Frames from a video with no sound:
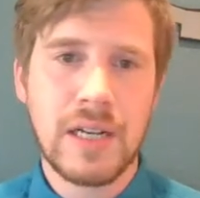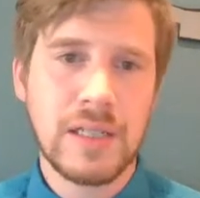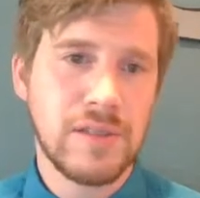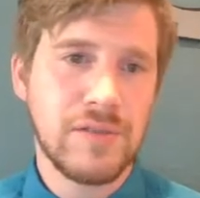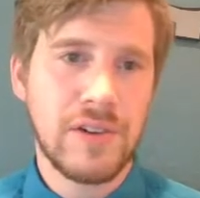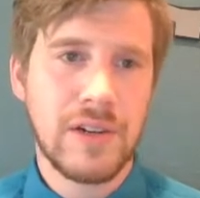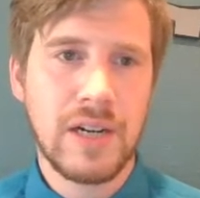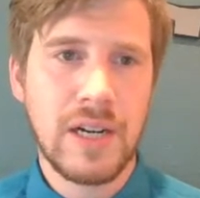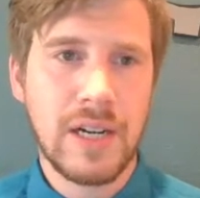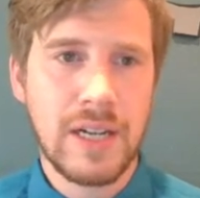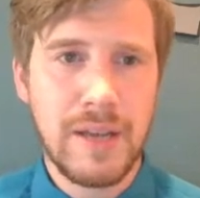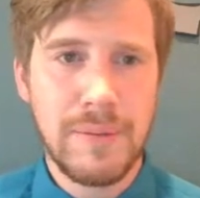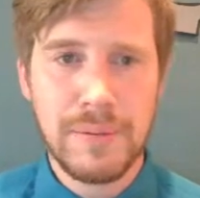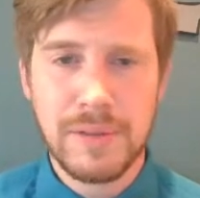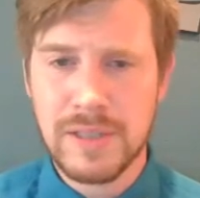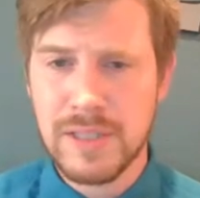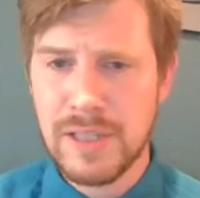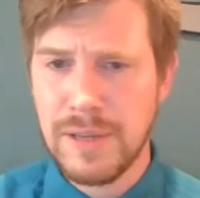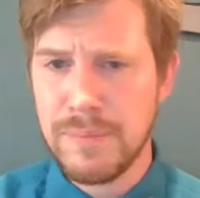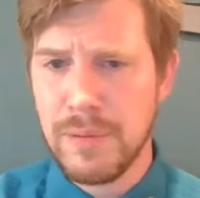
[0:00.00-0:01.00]
I just figured to keep
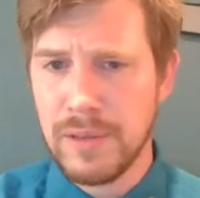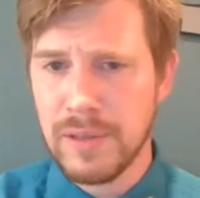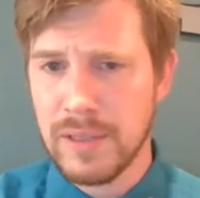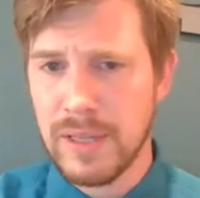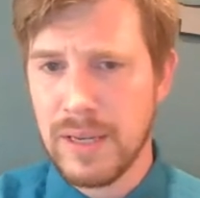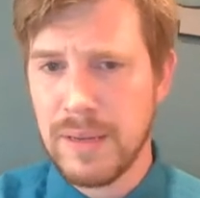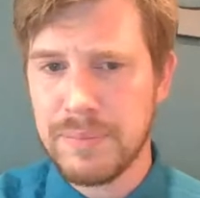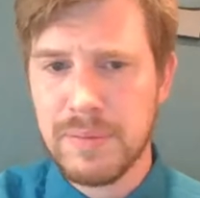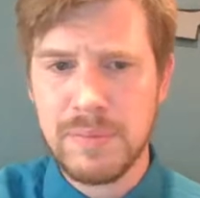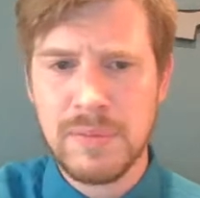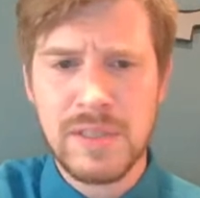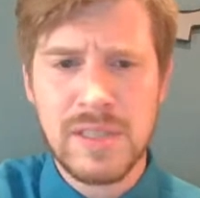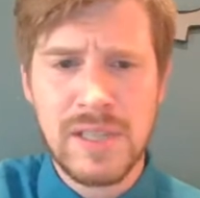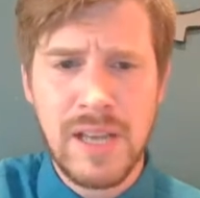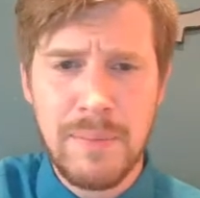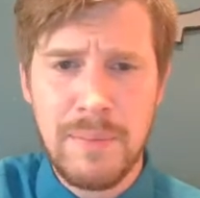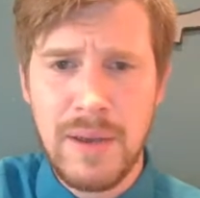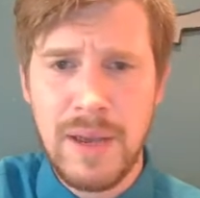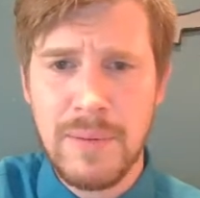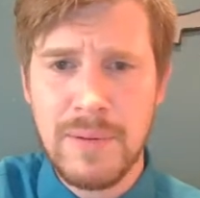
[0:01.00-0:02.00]
it simple and keep them the
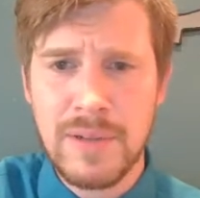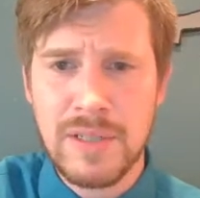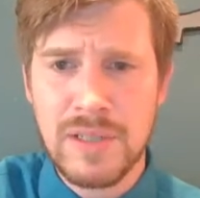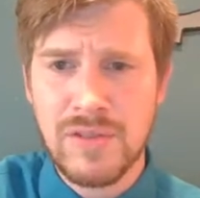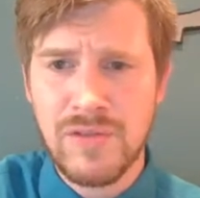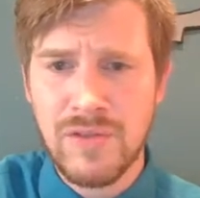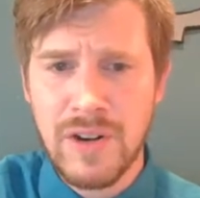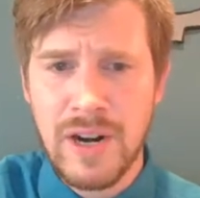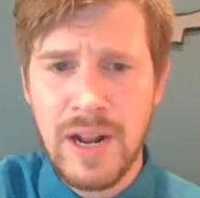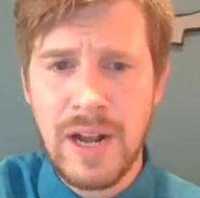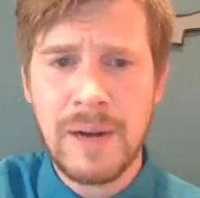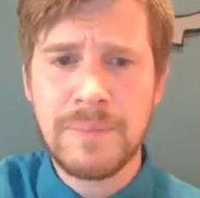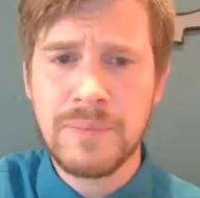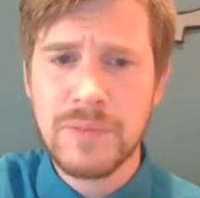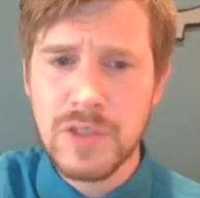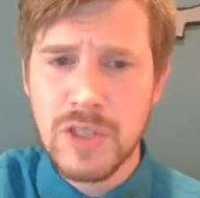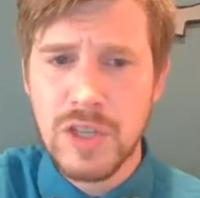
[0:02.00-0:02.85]
same image for now.